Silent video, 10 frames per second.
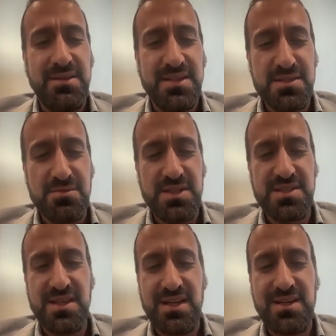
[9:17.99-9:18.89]
This
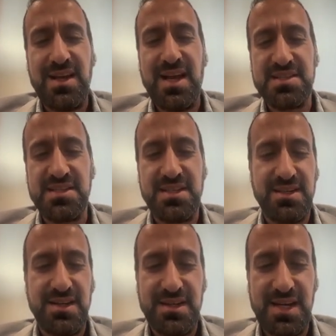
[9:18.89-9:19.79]
was the classic
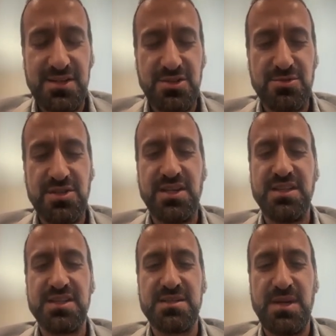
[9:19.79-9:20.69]
Nature
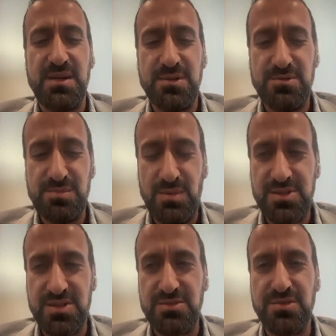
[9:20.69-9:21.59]
Genetics paper
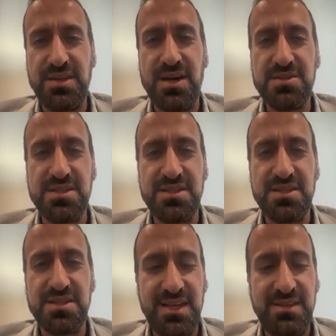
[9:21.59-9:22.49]
published in
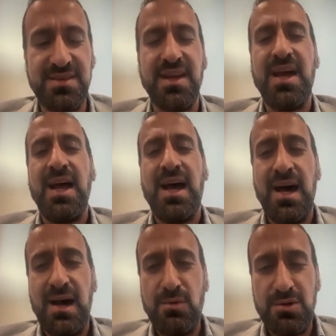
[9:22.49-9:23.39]
2008,
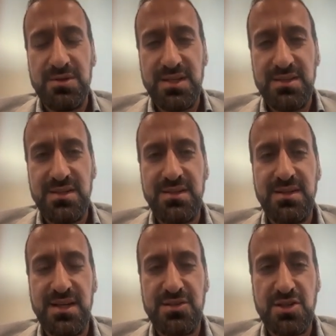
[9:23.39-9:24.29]
where they did
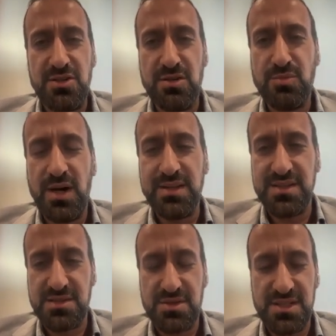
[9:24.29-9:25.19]
a genome-wide
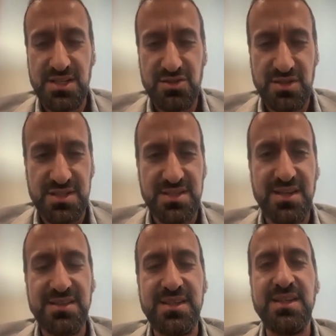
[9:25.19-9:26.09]
association
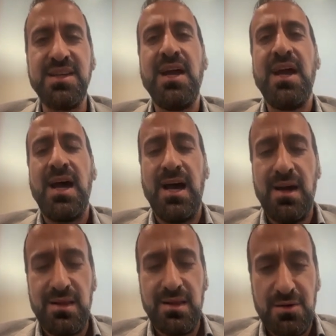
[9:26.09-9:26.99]
study,
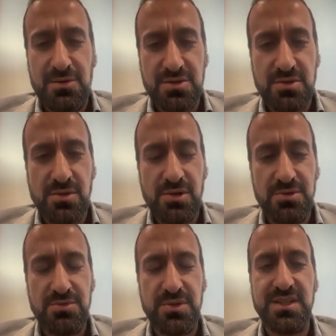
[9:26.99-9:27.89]
large
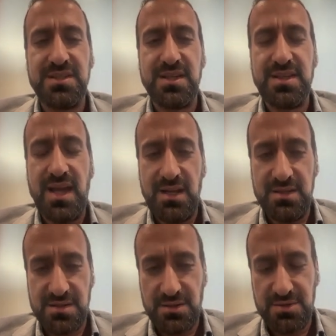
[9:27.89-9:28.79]
cohort within the
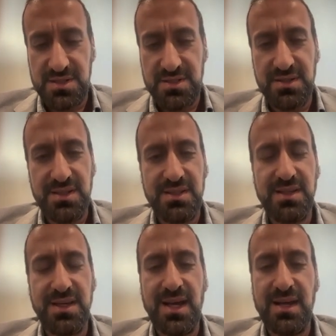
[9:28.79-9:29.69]
Dallas site study.
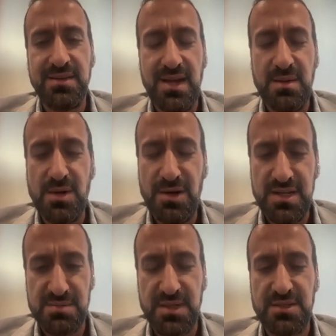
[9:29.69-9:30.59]
They had MRI
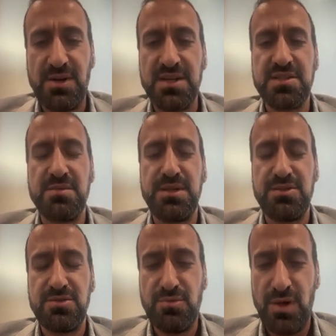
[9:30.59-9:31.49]
spectroscopy
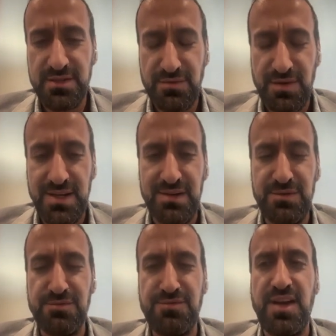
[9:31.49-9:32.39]
to quantify
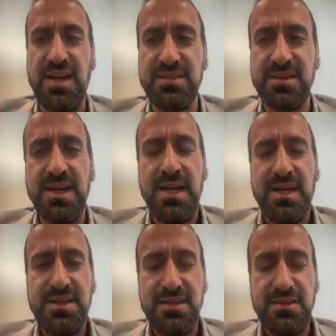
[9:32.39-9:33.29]
liver fat.
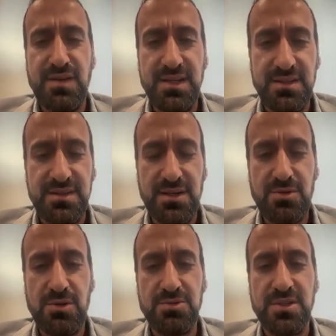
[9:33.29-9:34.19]
They divided the
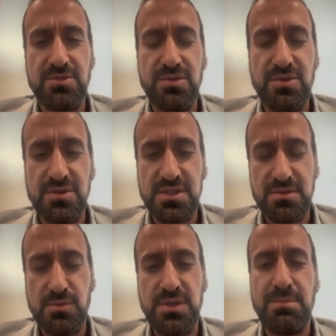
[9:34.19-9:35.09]
cohort into those
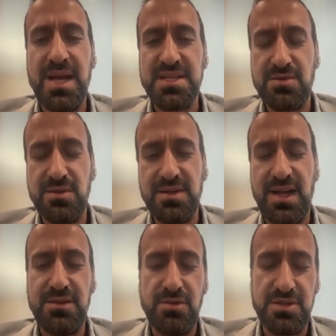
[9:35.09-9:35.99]
with MASLD
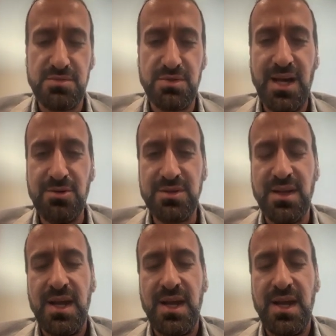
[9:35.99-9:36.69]
and those without